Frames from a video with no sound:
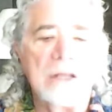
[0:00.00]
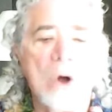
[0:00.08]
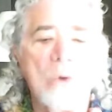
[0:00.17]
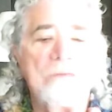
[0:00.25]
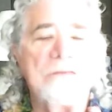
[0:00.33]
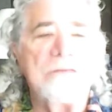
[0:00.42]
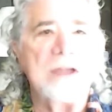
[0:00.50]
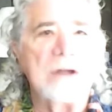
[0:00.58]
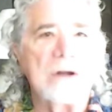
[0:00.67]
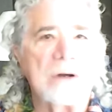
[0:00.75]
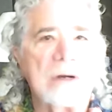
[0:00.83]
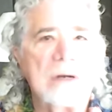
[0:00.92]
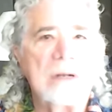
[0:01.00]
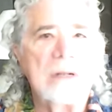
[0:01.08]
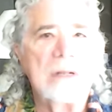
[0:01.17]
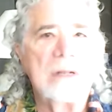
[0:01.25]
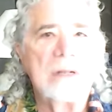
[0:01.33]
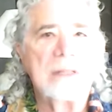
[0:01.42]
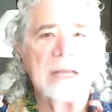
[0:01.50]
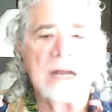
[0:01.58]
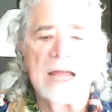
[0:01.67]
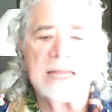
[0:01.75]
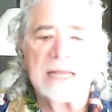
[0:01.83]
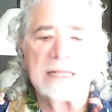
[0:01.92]
no fear
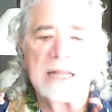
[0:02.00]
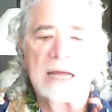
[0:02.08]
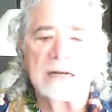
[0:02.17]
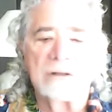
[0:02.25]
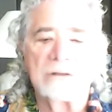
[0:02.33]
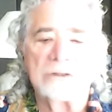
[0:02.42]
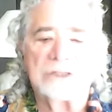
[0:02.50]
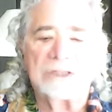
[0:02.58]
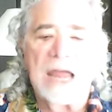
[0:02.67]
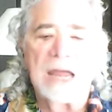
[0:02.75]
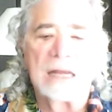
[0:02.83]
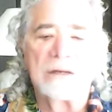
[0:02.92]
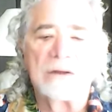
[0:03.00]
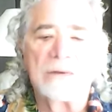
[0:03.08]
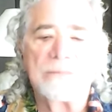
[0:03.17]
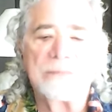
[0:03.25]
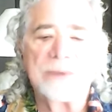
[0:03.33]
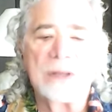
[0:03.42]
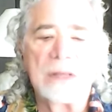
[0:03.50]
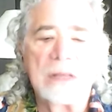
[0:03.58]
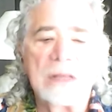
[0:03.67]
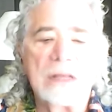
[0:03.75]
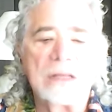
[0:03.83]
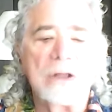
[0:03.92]
that I cannot understand,
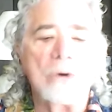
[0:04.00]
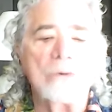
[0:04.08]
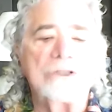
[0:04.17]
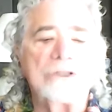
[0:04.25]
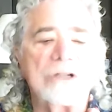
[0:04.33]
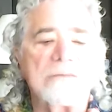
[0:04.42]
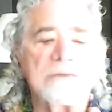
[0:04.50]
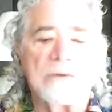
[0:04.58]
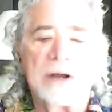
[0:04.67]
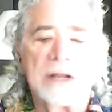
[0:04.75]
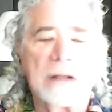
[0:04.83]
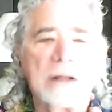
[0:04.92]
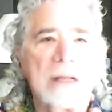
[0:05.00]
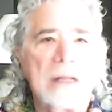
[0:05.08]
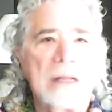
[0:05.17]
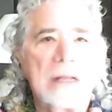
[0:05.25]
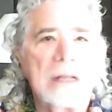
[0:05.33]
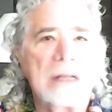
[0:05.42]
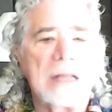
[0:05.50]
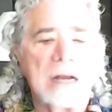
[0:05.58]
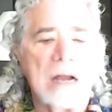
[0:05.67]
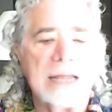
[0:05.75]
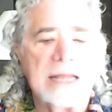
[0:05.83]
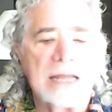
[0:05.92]
no suffering
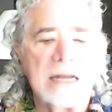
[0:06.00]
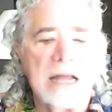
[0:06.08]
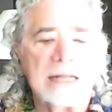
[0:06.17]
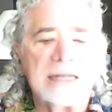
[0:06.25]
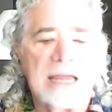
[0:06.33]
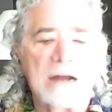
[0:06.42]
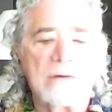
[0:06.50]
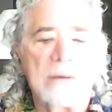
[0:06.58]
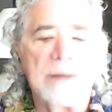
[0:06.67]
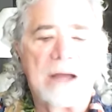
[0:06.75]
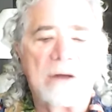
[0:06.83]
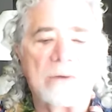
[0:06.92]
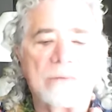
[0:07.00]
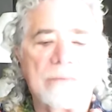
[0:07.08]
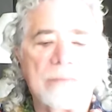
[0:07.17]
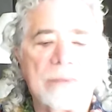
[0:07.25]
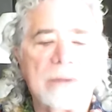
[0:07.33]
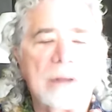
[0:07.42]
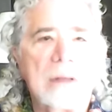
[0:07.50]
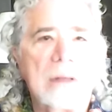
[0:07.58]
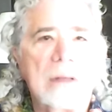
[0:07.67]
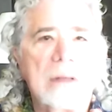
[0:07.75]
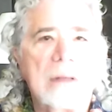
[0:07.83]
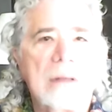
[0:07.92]
that I cannot care about,
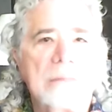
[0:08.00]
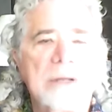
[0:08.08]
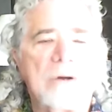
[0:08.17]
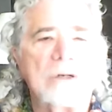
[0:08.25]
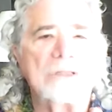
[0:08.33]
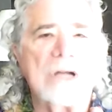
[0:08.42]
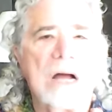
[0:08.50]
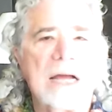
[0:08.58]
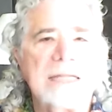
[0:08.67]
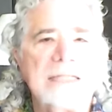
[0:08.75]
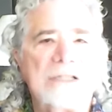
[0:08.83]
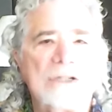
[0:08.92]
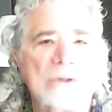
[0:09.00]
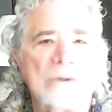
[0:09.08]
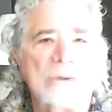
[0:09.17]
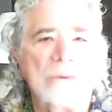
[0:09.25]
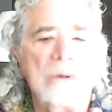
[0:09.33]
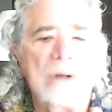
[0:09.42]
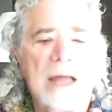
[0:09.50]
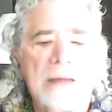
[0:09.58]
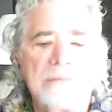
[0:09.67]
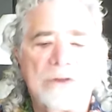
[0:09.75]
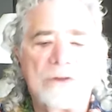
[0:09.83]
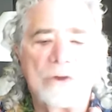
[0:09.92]
because I too
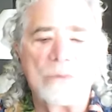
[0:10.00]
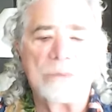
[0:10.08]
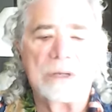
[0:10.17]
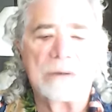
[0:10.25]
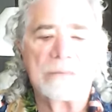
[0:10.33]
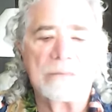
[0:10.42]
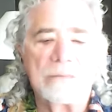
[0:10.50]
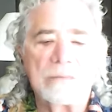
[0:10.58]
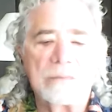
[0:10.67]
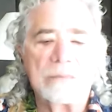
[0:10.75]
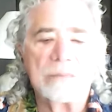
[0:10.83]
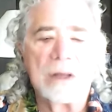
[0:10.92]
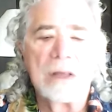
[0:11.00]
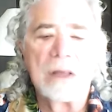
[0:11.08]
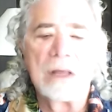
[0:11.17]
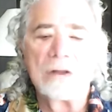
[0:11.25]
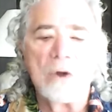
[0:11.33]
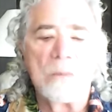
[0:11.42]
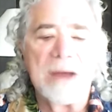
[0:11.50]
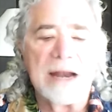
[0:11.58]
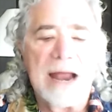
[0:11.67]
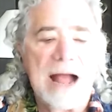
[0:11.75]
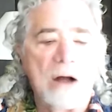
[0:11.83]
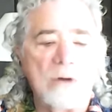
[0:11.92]
am human. No
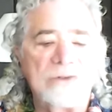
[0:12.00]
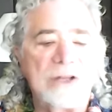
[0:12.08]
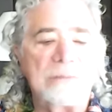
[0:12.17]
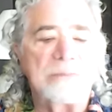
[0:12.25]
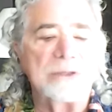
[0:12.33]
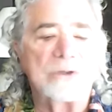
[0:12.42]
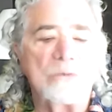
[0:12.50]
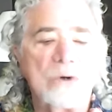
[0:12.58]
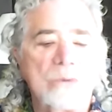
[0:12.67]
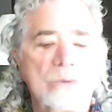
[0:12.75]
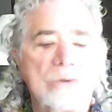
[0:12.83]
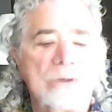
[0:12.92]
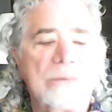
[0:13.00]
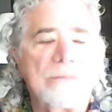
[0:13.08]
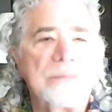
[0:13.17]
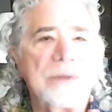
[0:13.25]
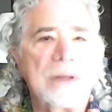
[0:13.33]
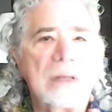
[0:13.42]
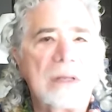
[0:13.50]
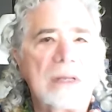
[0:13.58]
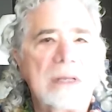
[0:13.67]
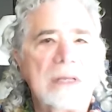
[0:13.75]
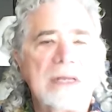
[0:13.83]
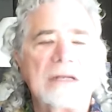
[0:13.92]
matter how deep his wound,
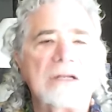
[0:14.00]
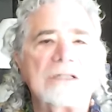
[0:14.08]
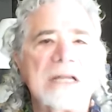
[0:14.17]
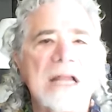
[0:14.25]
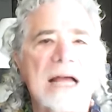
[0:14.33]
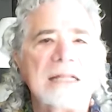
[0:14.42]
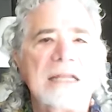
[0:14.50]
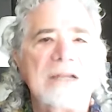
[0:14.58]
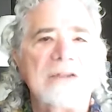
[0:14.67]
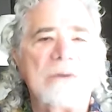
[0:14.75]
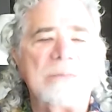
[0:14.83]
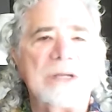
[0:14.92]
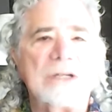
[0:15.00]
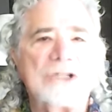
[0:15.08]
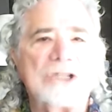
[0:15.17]
he does not need to be